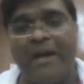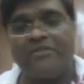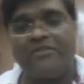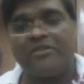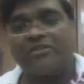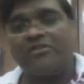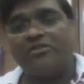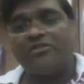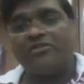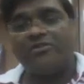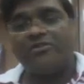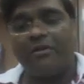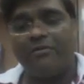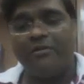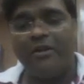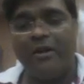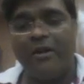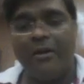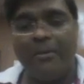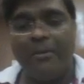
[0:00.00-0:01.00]
to the path axis
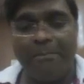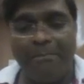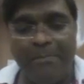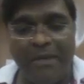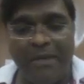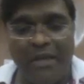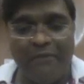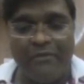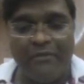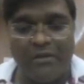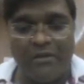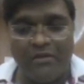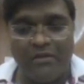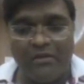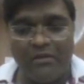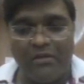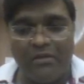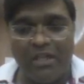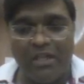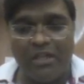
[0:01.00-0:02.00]
of
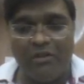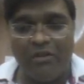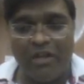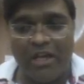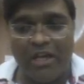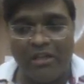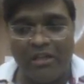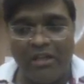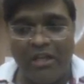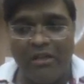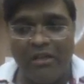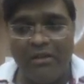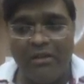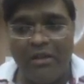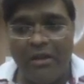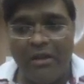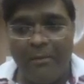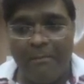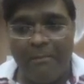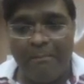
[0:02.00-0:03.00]
P1, then you will get
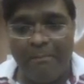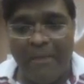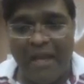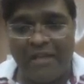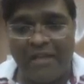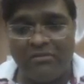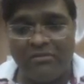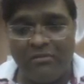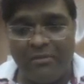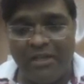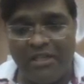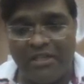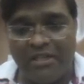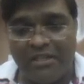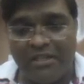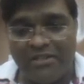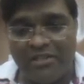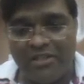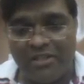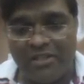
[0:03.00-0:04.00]
the maximum